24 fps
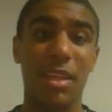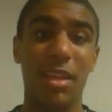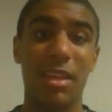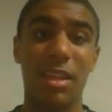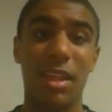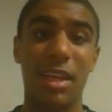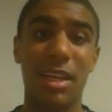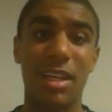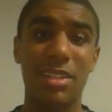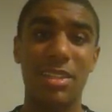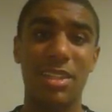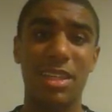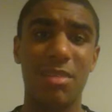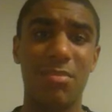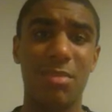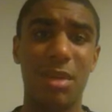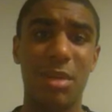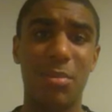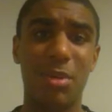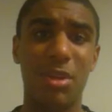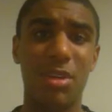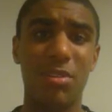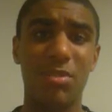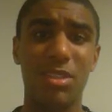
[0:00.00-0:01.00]
Like I said in
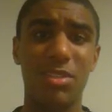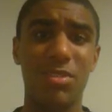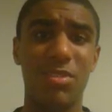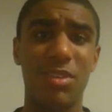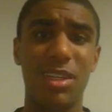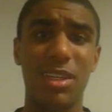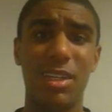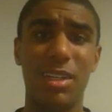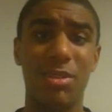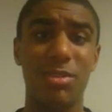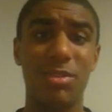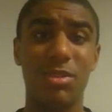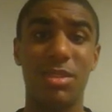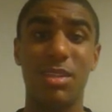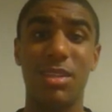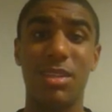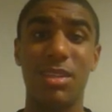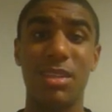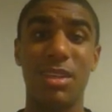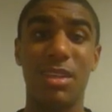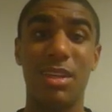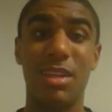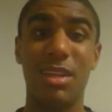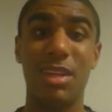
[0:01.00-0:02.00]
my previous videos,
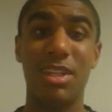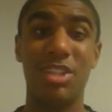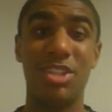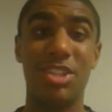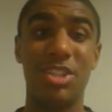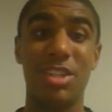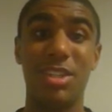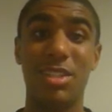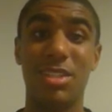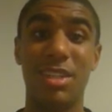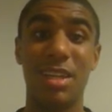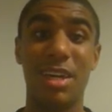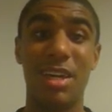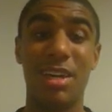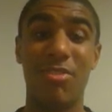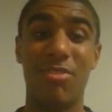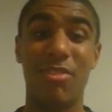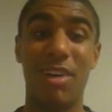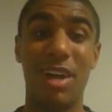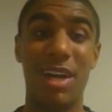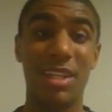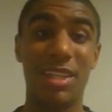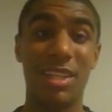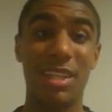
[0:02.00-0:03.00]
it's just not a
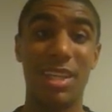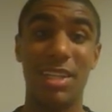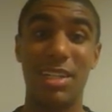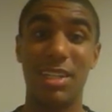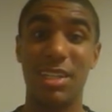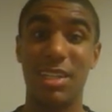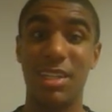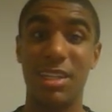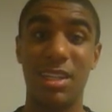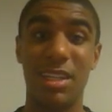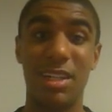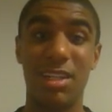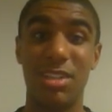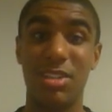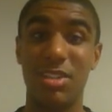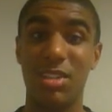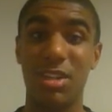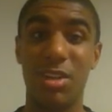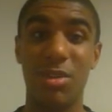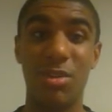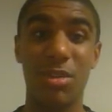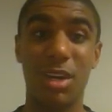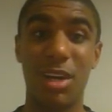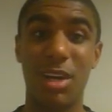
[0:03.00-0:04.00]
fact that there's
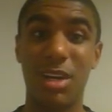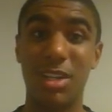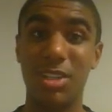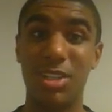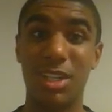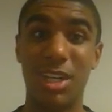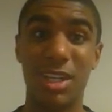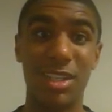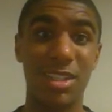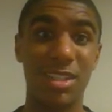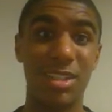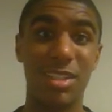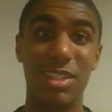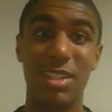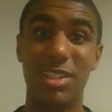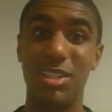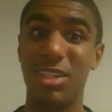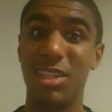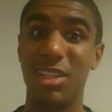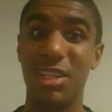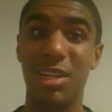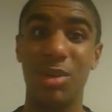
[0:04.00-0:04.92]
no contract extension.